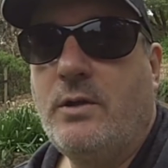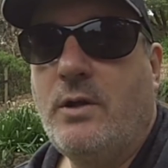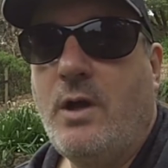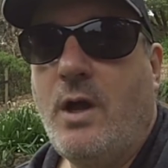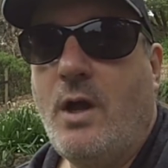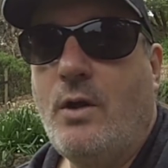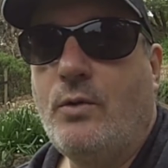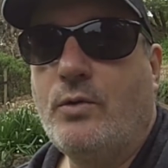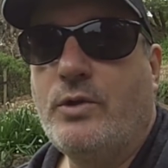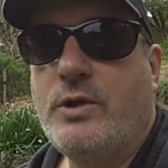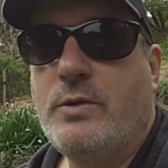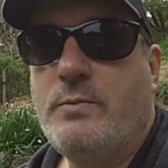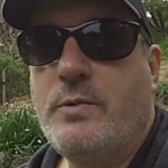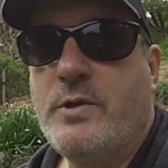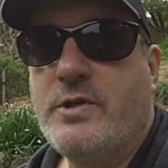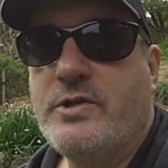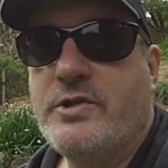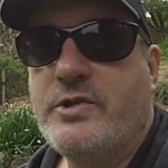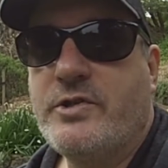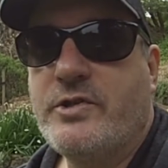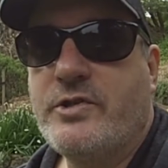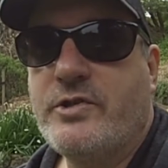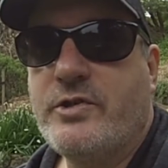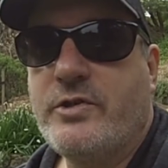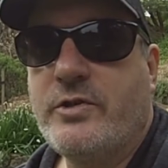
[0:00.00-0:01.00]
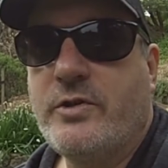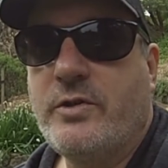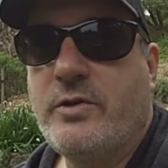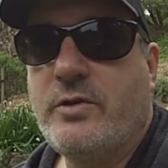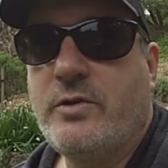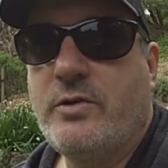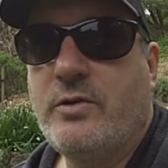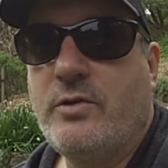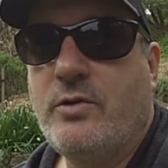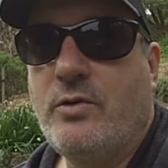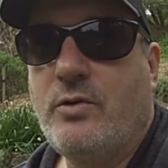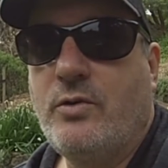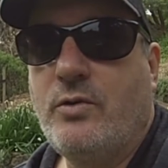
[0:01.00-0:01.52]
alchemists
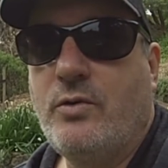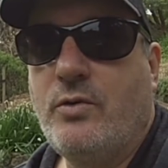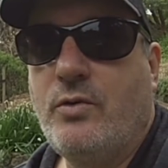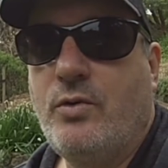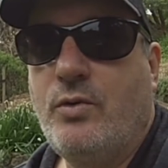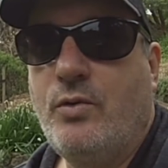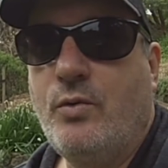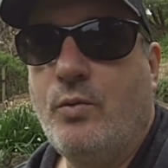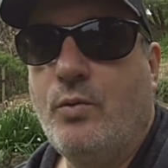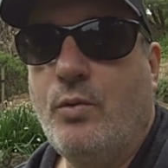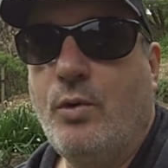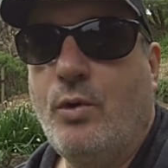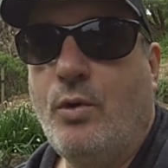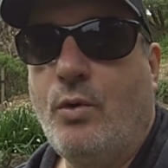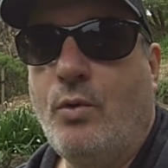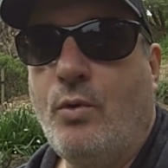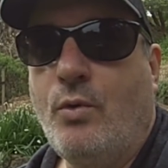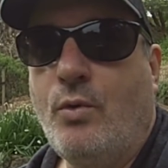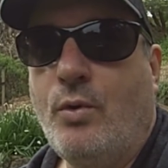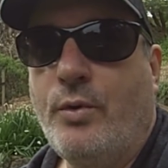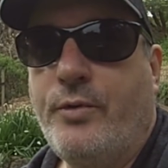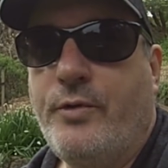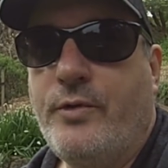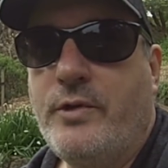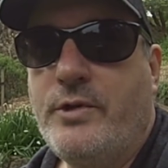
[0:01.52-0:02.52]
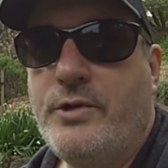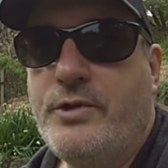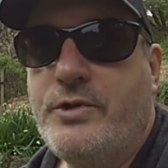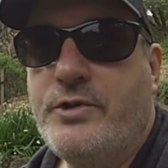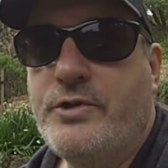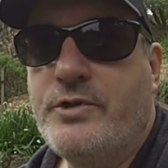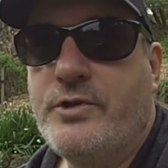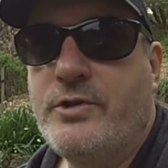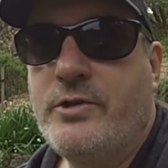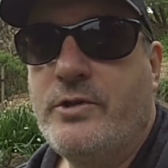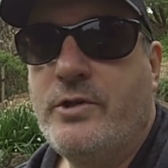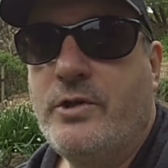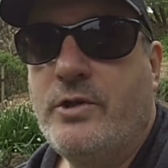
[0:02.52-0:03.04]
who were
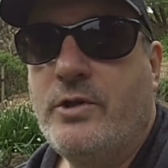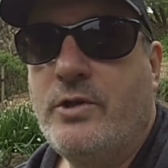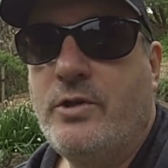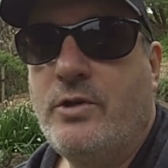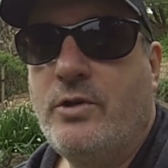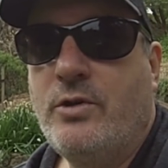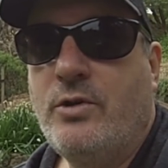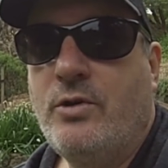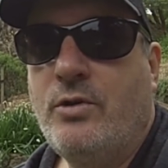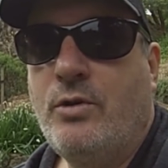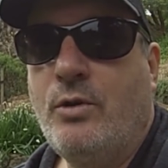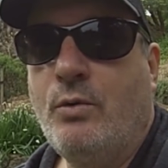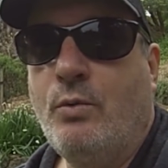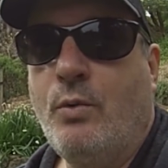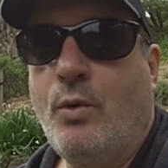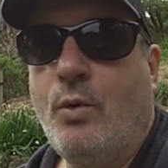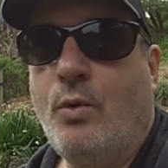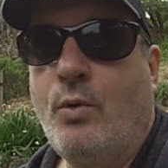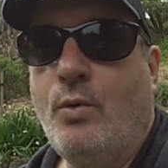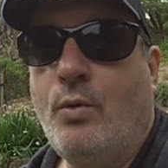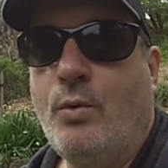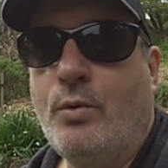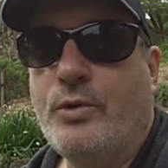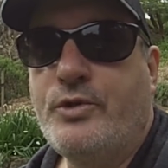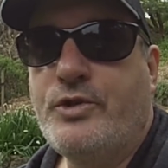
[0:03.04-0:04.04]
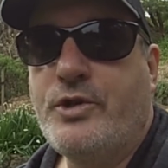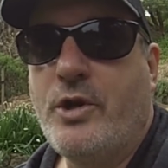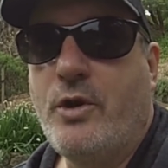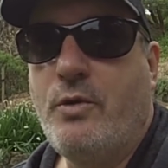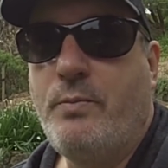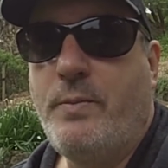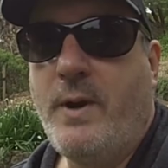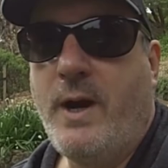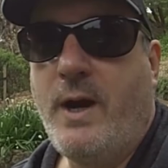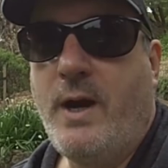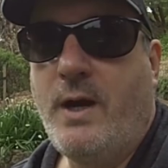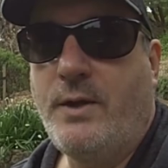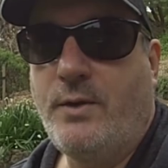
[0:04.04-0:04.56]
authors, who were also
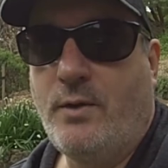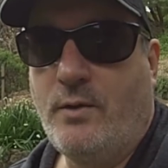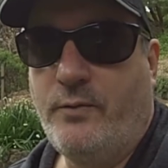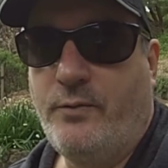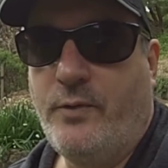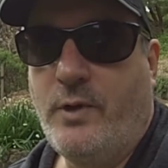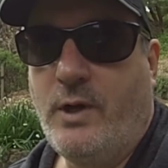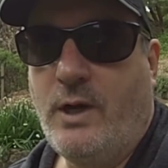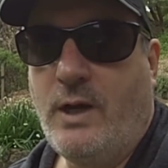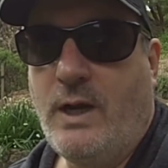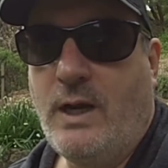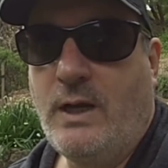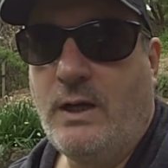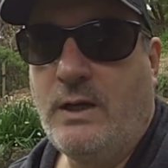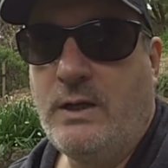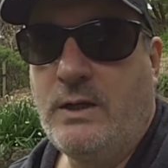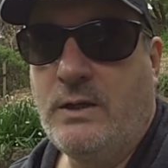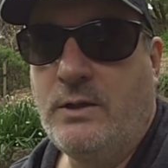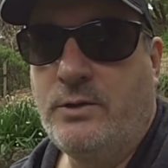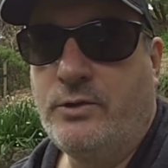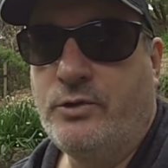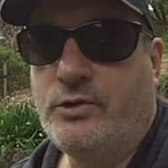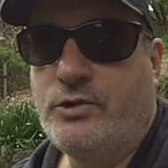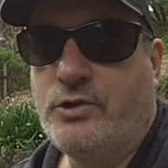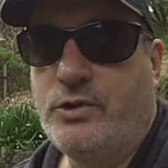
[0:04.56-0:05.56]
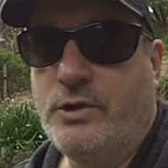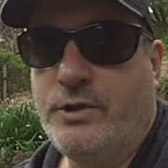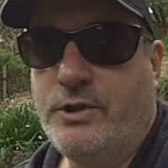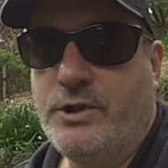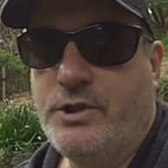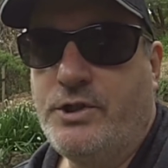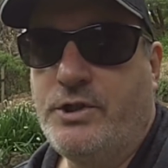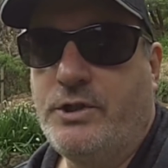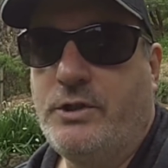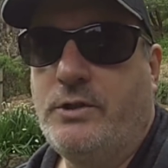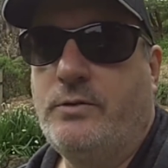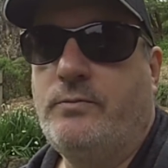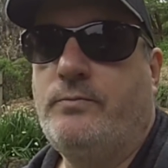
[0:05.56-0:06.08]
part of the Lullian
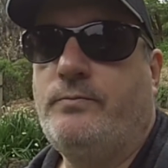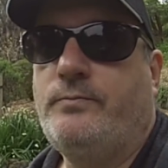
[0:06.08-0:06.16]
tradition.